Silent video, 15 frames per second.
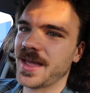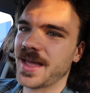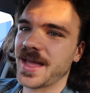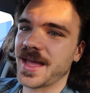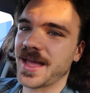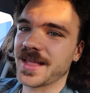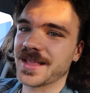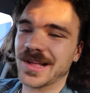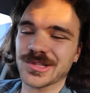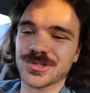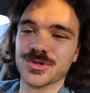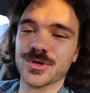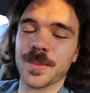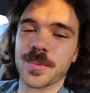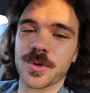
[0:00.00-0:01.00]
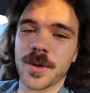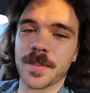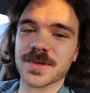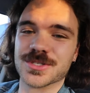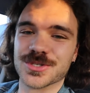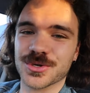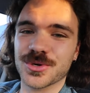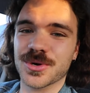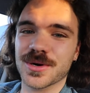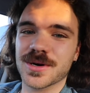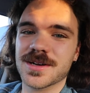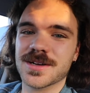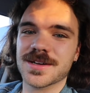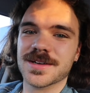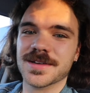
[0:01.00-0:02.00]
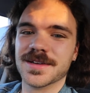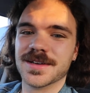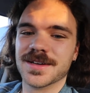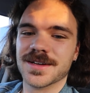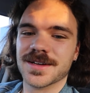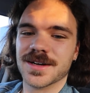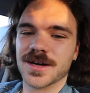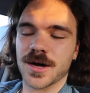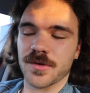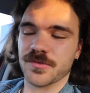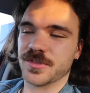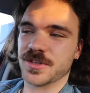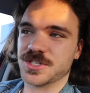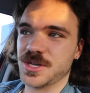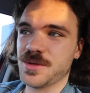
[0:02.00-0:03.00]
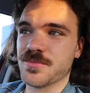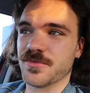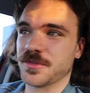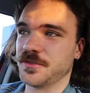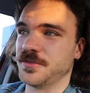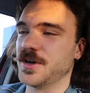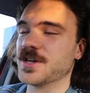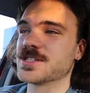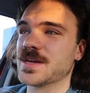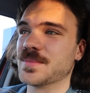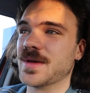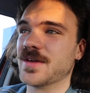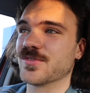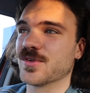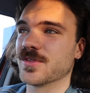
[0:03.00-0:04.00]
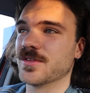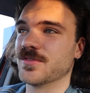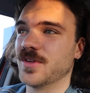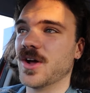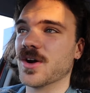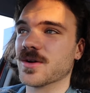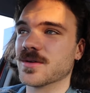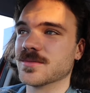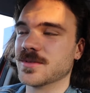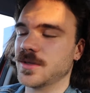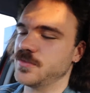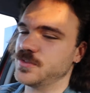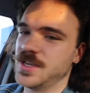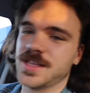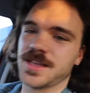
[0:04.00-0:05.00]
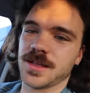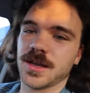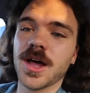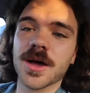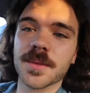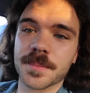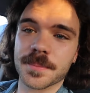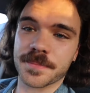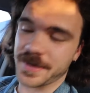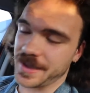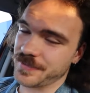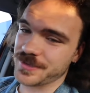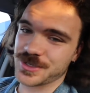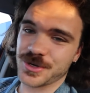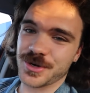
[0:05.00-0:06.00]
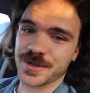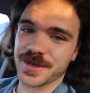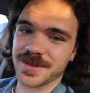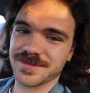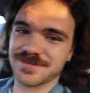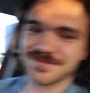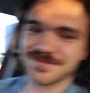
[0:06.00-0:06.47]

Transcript: and I'll do a proper tour of the gym for the first time ever on the vlog. You've seen it a lot, but I haven't toured it.